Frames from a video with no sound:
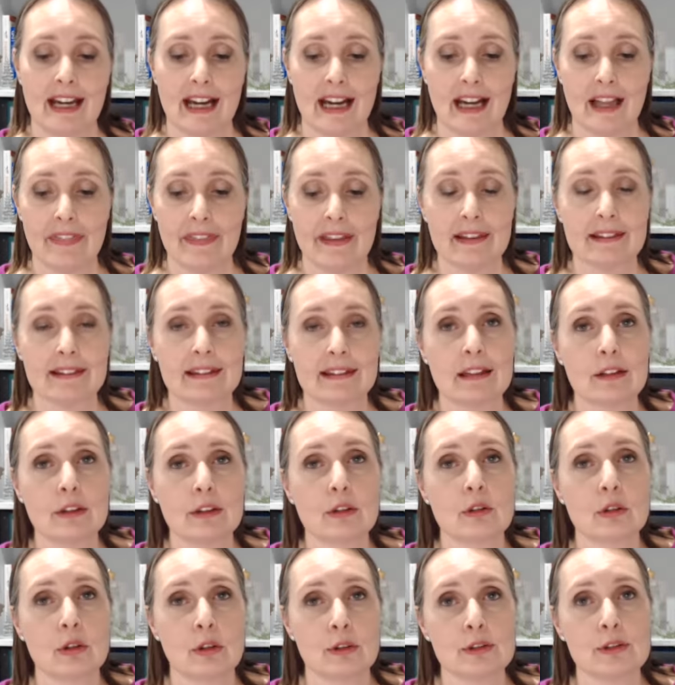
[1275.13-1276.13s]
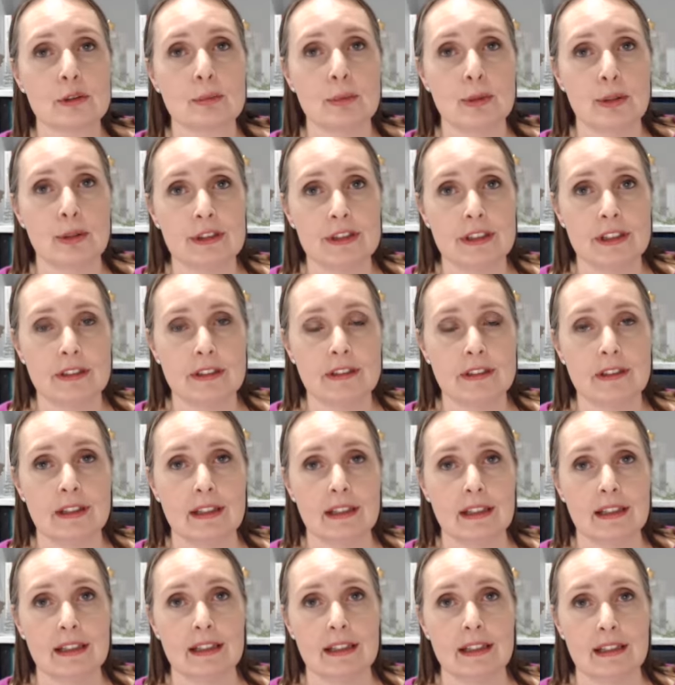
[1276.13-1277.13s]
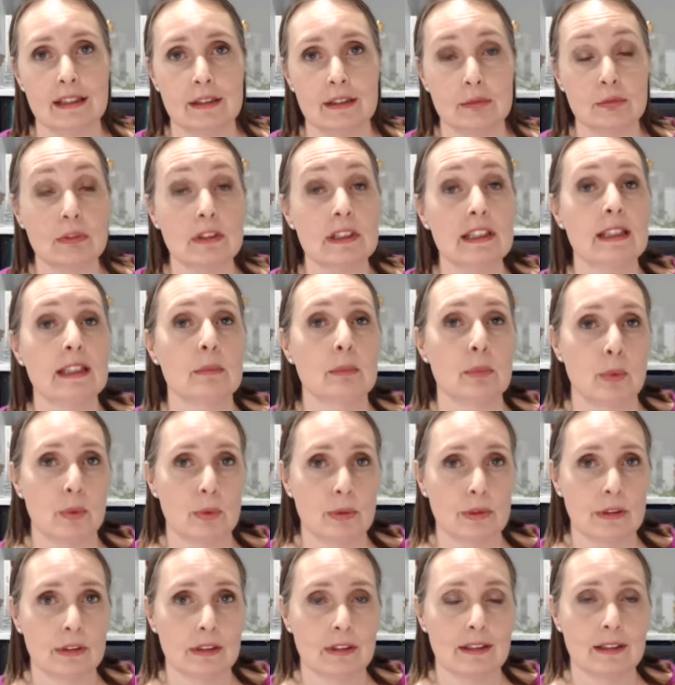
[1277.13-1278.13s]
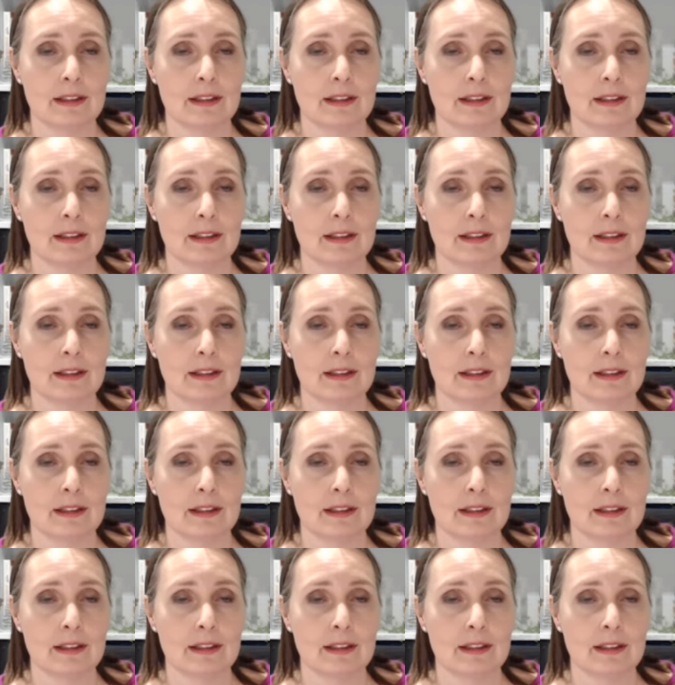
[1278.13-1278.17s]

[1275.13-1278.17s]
and that sense of contribution is really important.